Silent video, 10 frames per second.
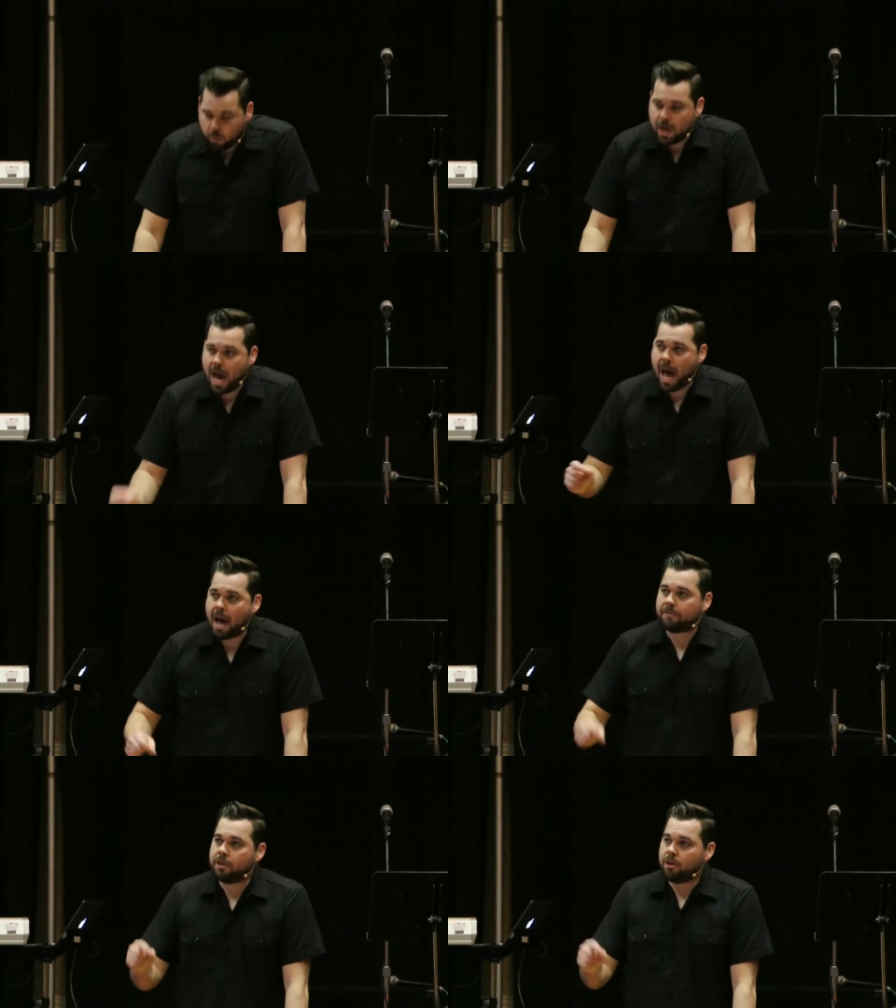We
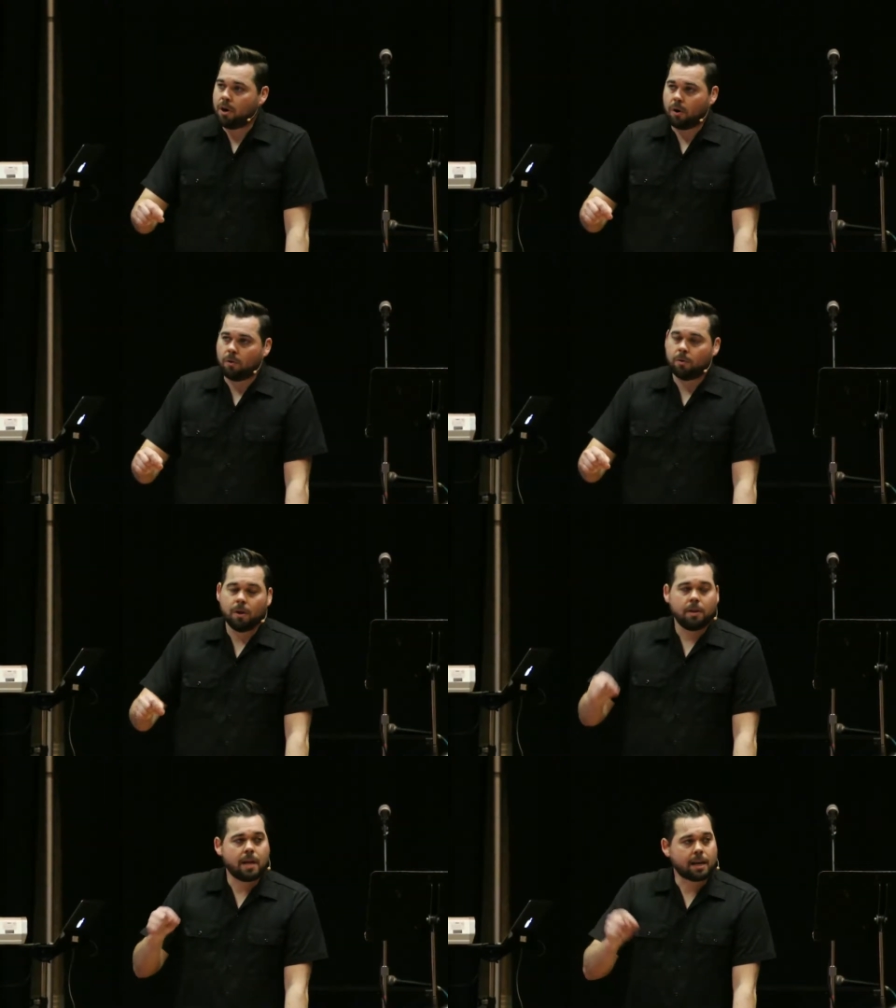have to know
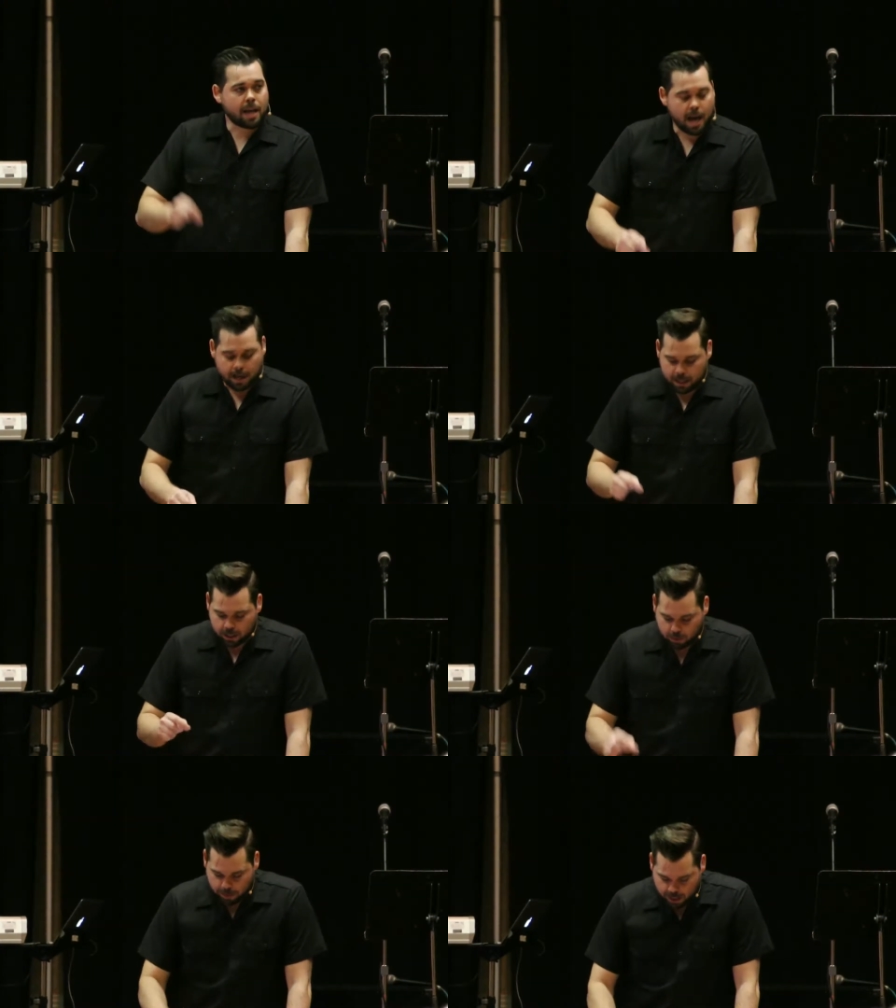that God
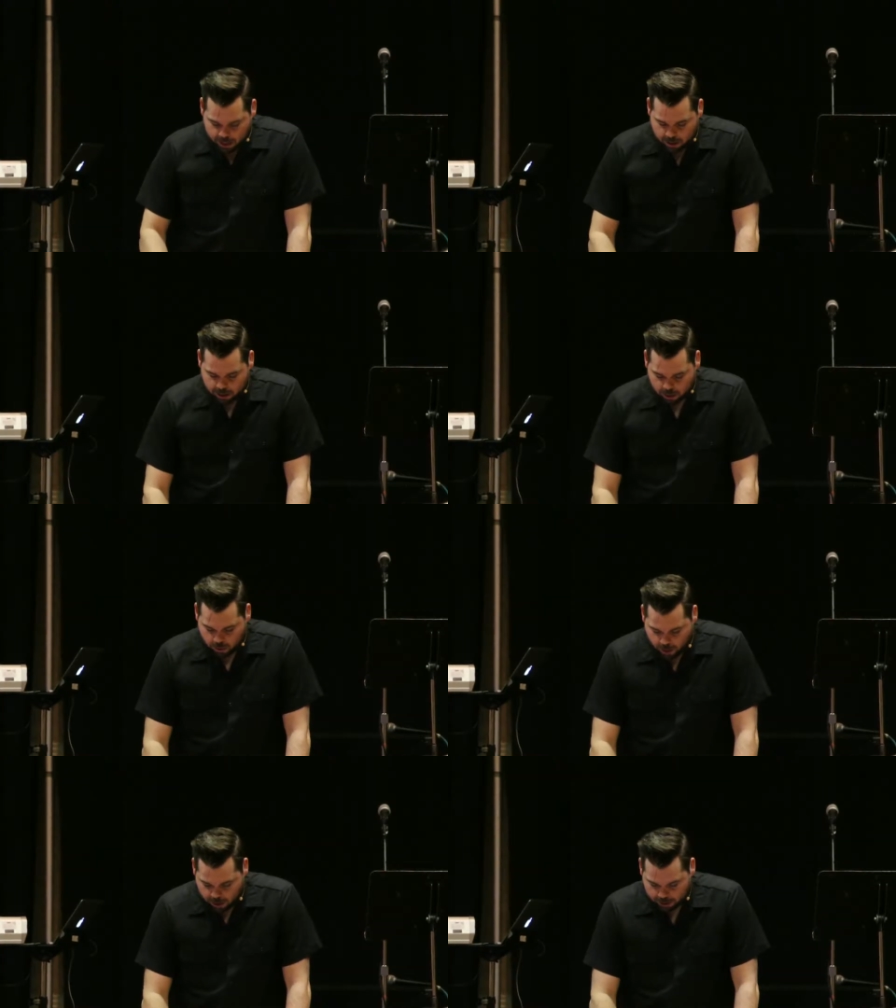is speaking
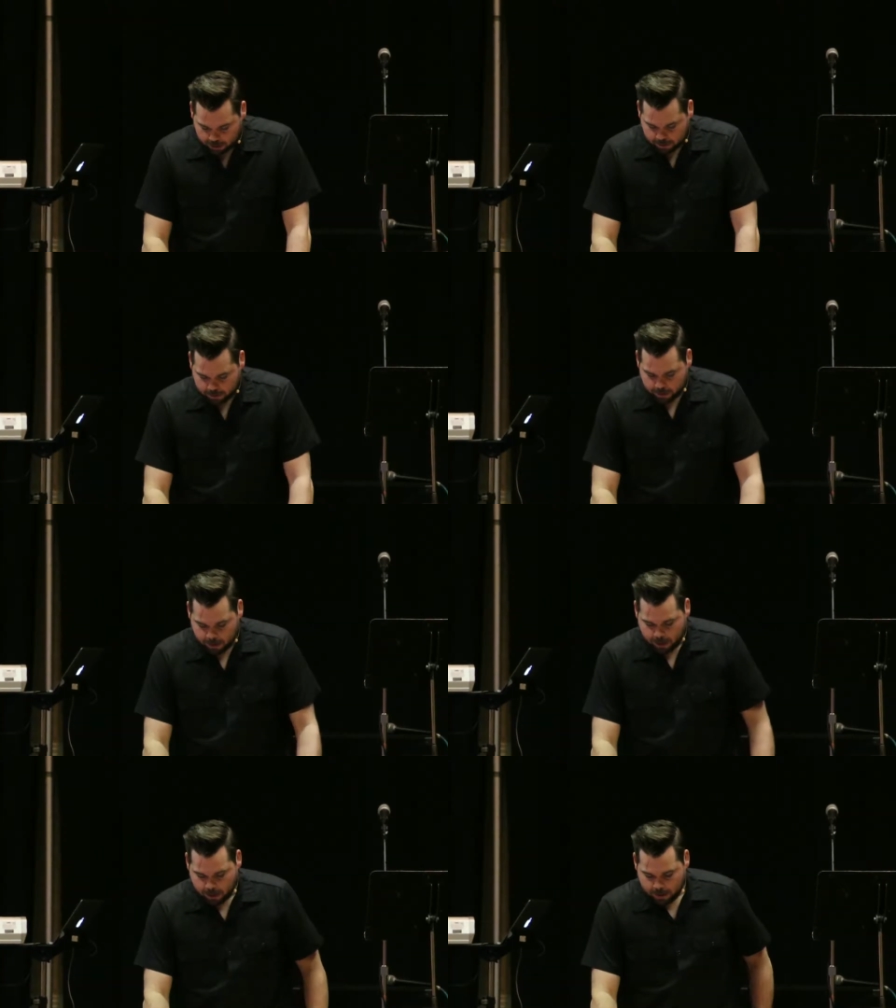to us.
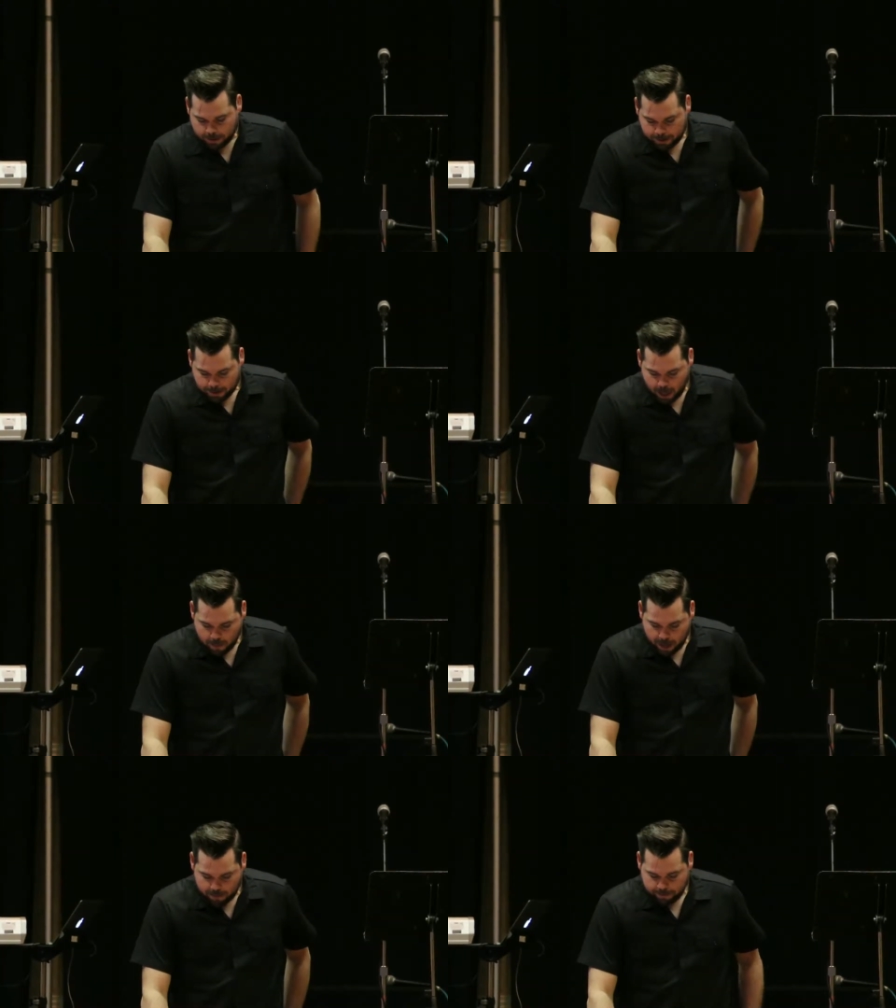
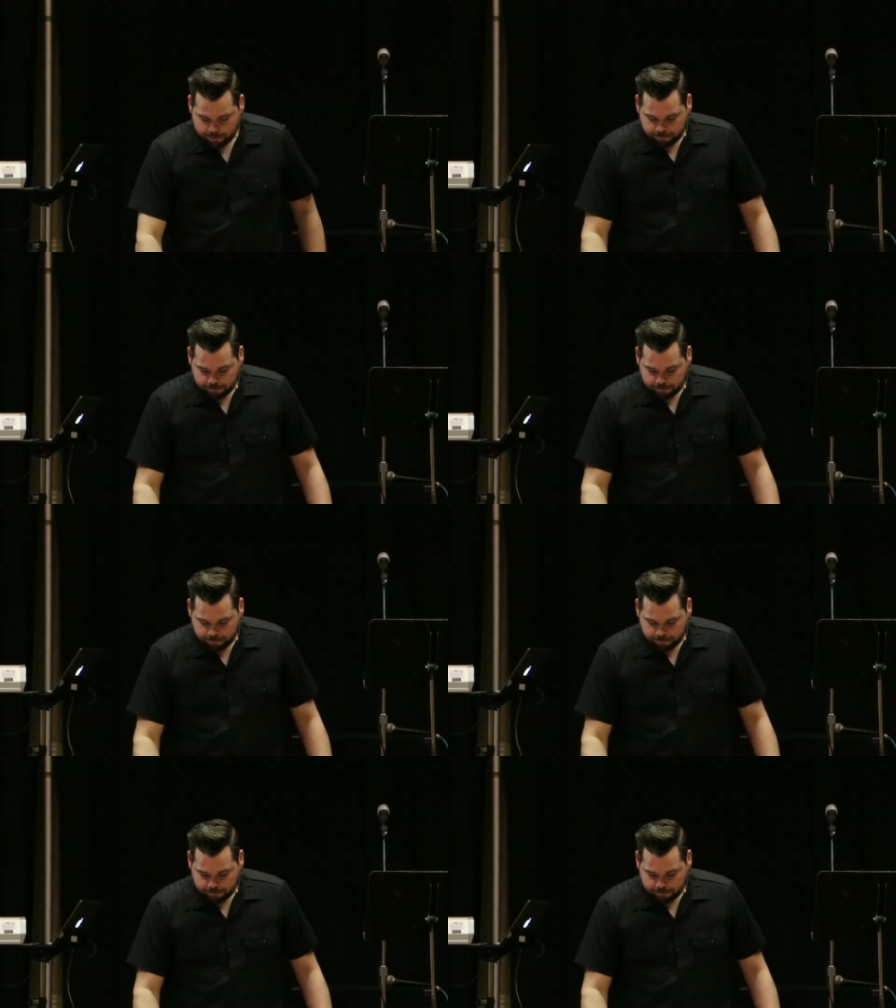Amen.